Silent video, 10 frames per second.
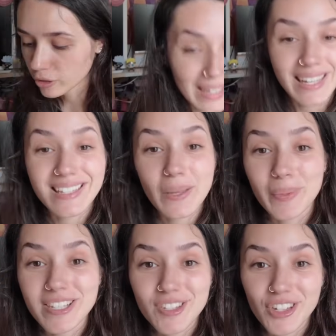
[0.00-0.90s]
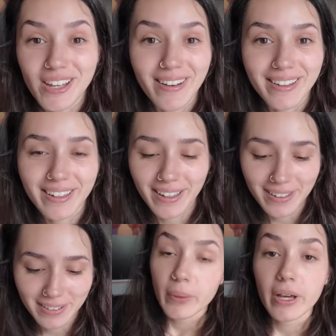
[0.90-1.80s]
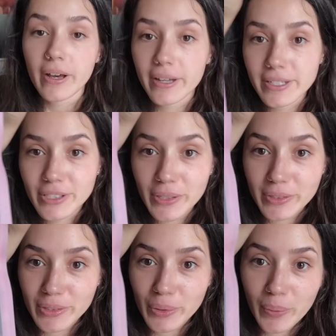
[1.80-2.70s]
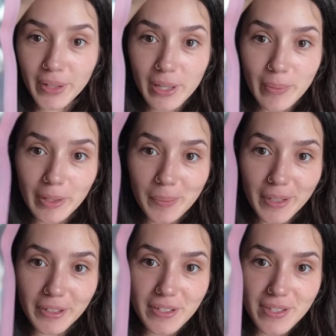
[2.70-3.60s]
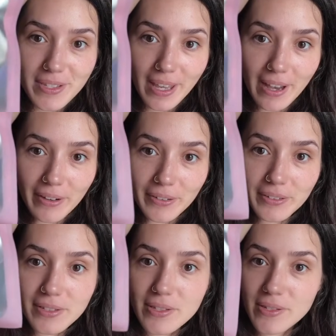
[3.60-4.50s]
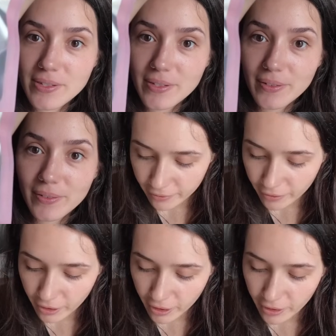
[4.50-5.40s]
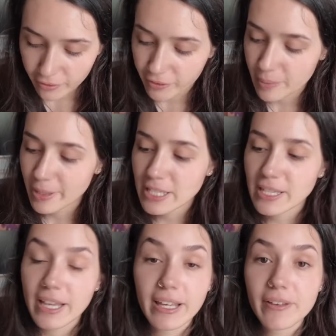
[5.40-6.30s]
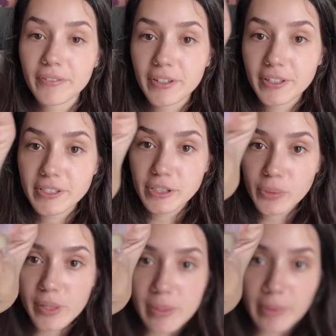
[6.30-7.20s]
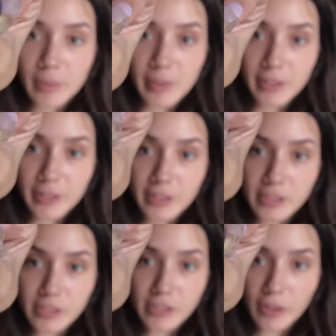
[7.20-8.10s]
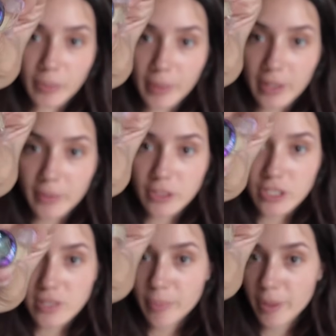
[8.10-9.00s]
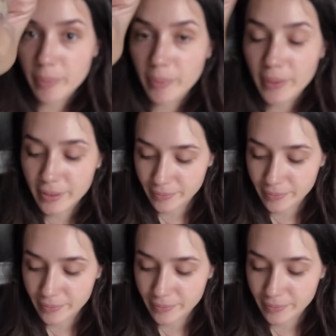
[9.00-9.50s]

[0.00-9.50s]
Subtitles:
Next up is Gianna. We got 20mm Scouts. For her freebies, I gave her 20mm Doma, which is the purple one.